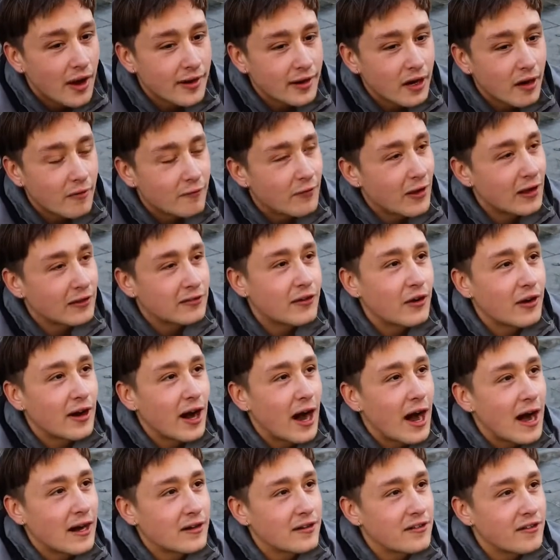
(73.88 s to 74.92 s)
don't know, I felt kind
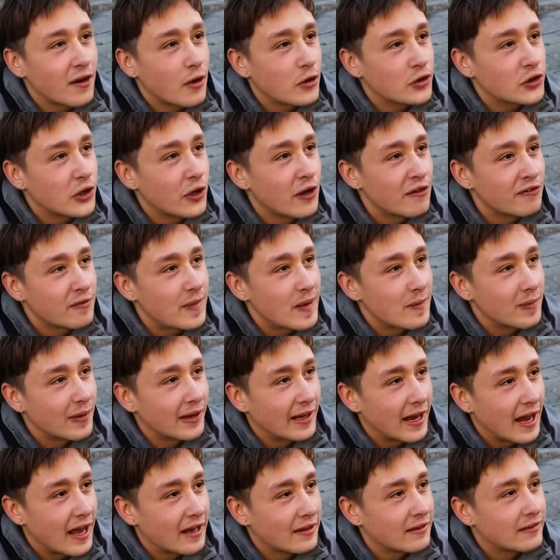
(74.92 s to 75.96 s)
of hard to socialise with people
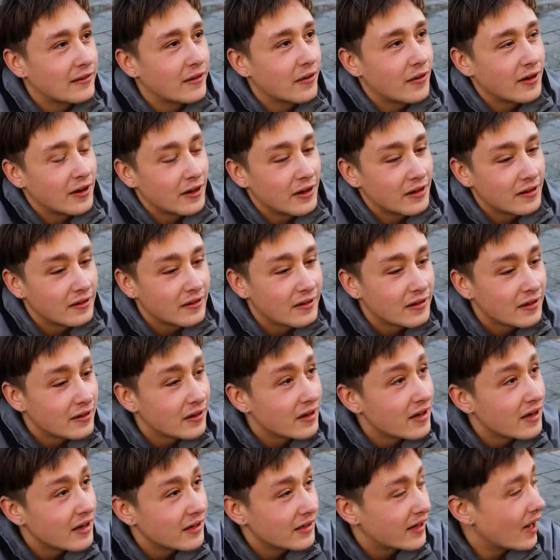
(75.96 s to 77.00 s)
again, kind of
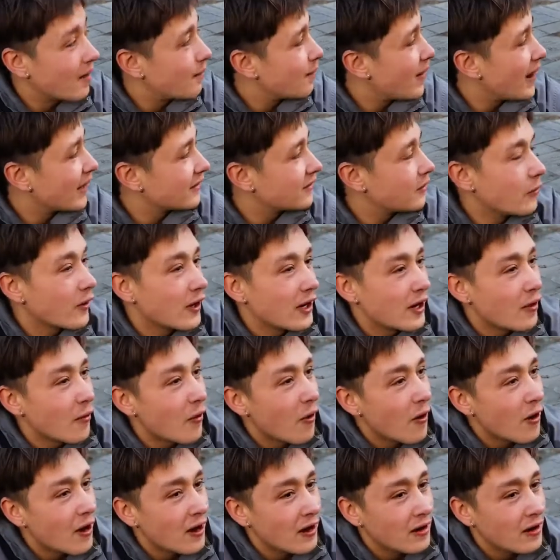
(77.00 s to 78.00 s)
get back to where you were.